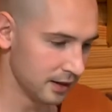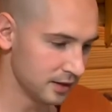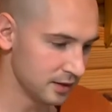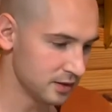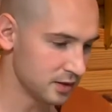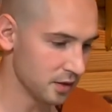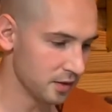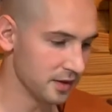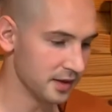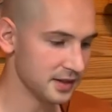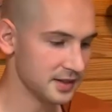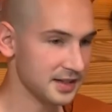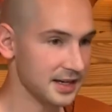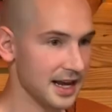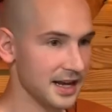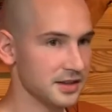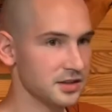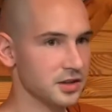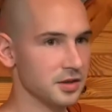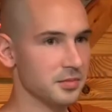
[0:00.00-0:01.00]
So this,
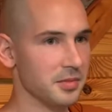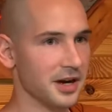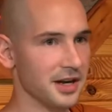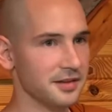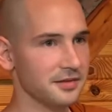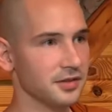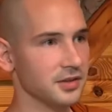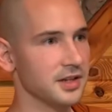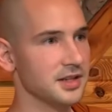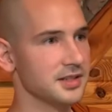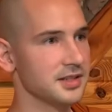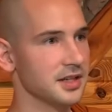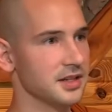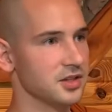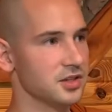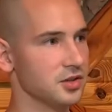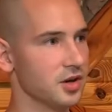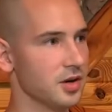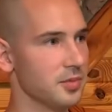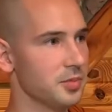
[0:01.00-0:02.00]
as your mindfulness
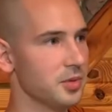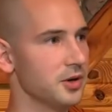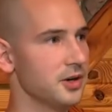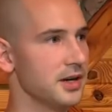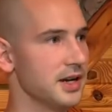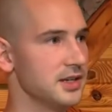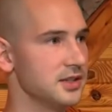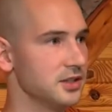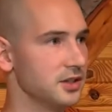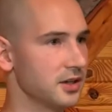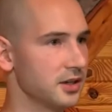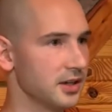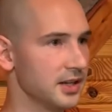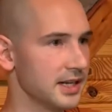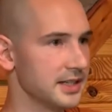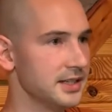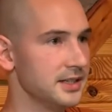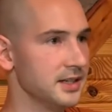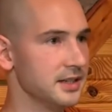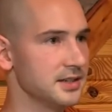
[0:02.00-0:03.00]
gets sharper and as your
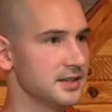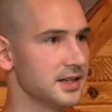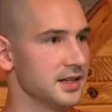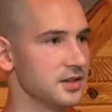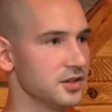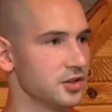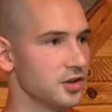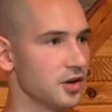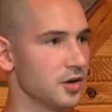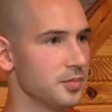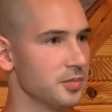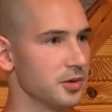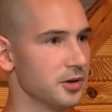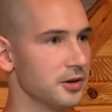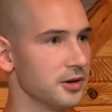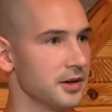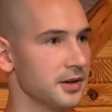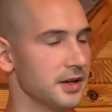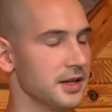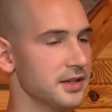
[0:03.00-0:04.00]
collectedness gets
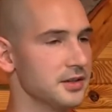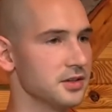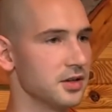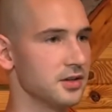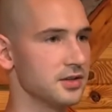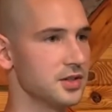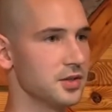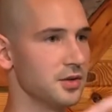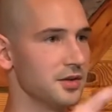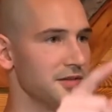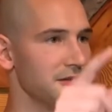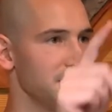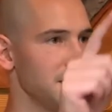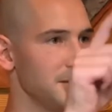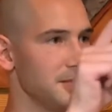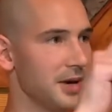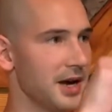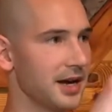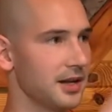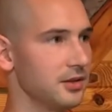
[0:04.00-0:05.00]
sharper, it's also a
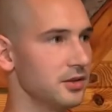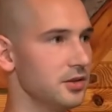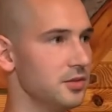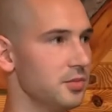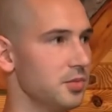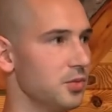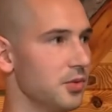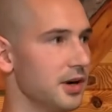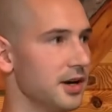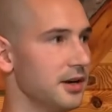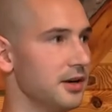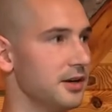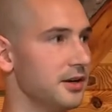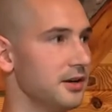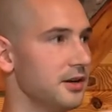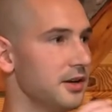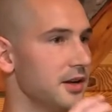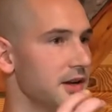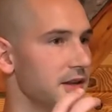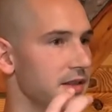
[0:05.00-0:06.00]
feedback loop
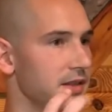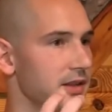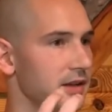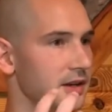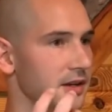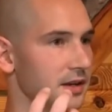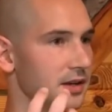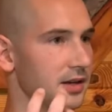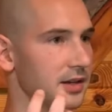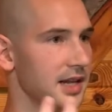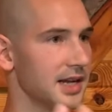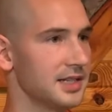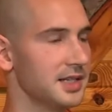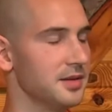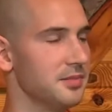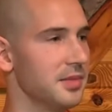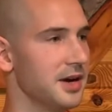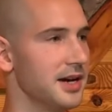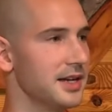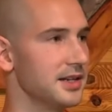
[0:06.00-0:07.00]
where the
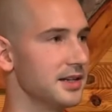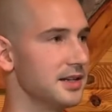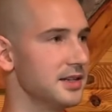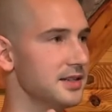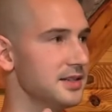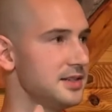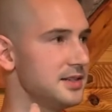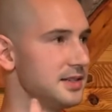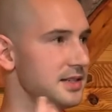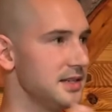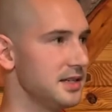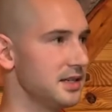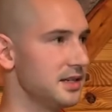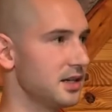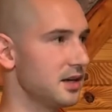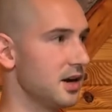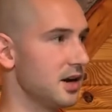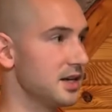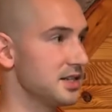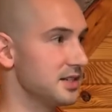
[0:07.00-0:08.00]
collected mind can see
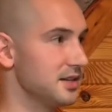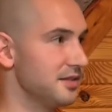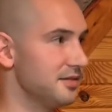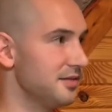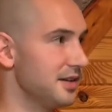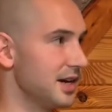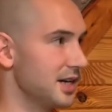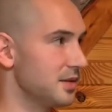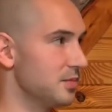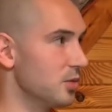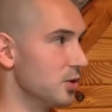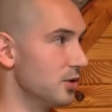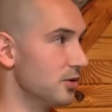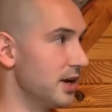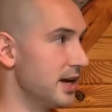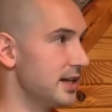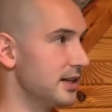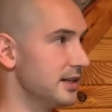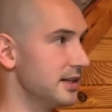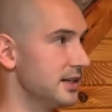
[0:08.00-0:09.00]
cause and effect more
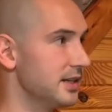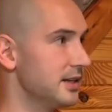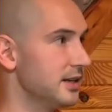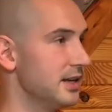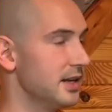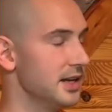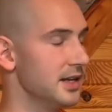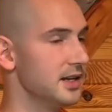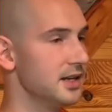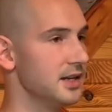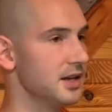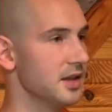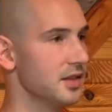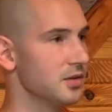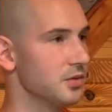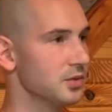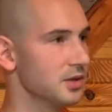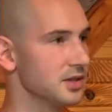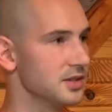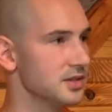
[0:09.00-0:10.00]
readily. And in other
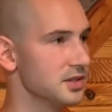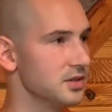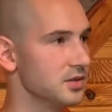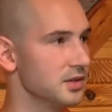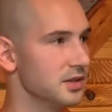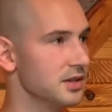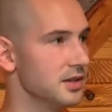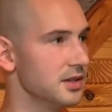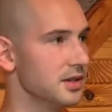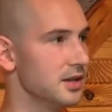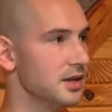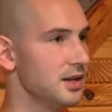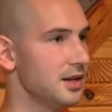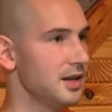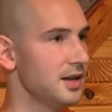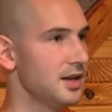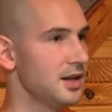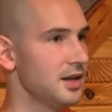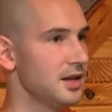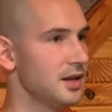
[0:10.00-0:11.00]
words,
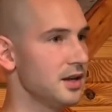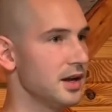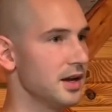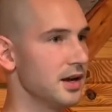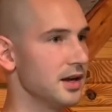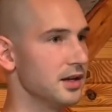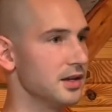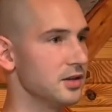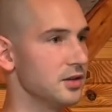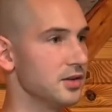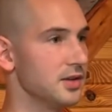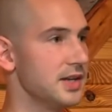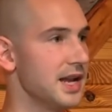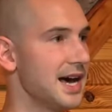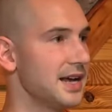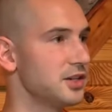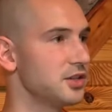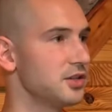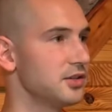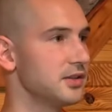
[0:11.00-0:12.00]
you'll
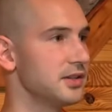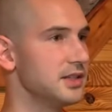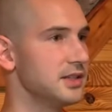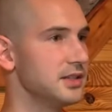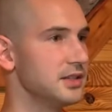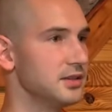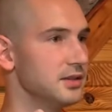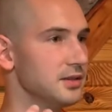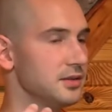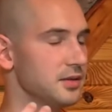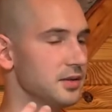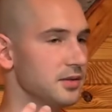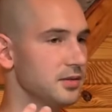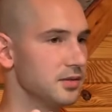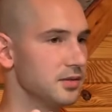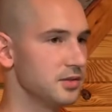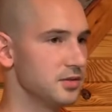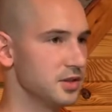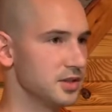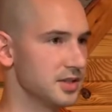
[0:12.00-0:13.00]
naturally
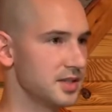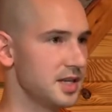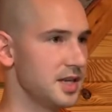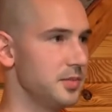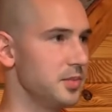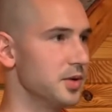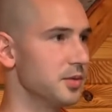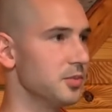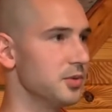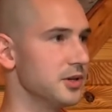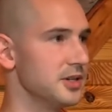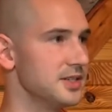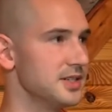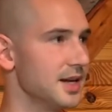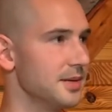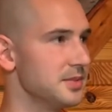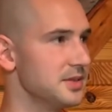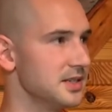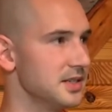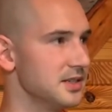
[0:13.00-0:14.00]
just keep your
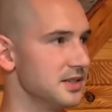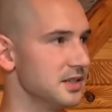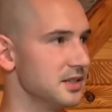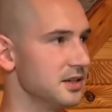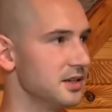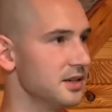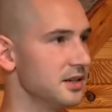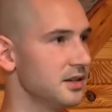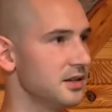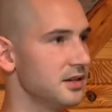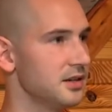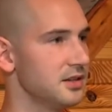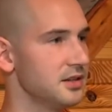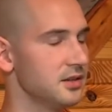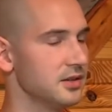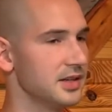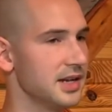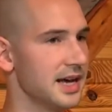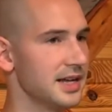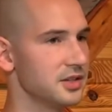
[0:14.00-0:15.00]
precepts easier.
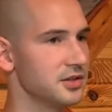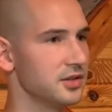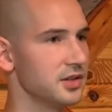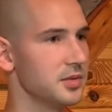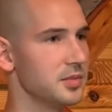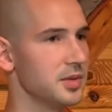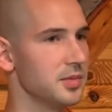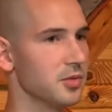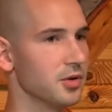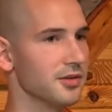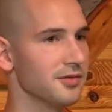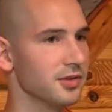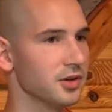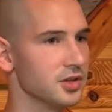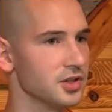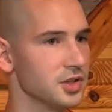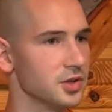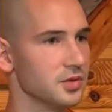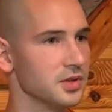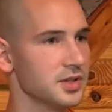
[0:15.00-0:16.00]
You'll naturally be more
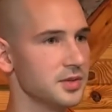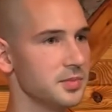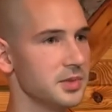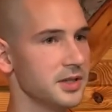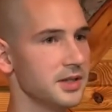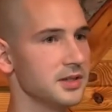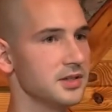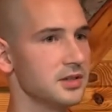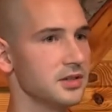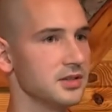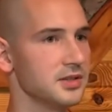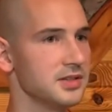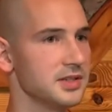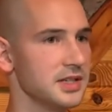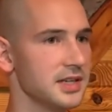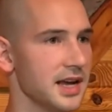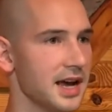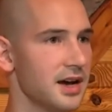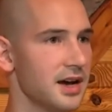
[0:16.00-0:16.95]
virtuous because you'll see